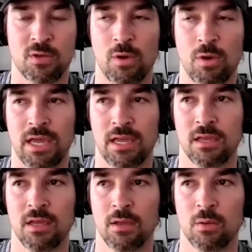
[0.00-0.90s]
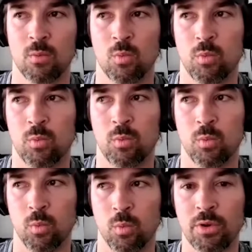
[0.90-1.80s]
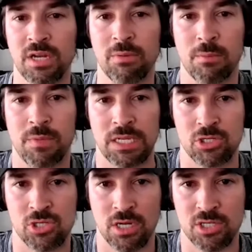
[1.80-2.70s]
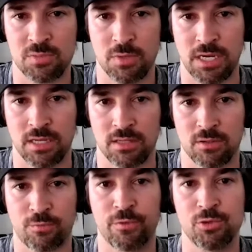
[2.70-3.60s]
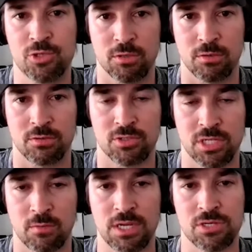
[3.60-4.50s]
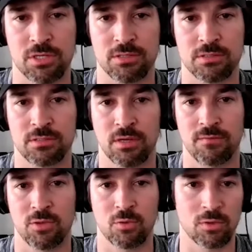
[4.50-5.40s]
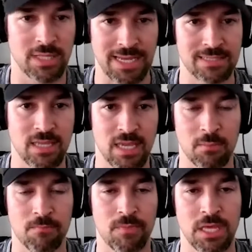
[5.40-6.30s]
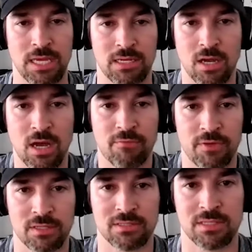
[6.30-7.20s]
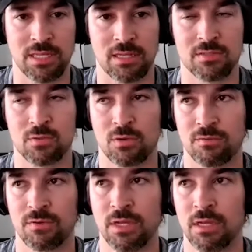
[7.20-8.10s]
in a way worried about being judged by your future generations of your last name, and that confidence and that sort of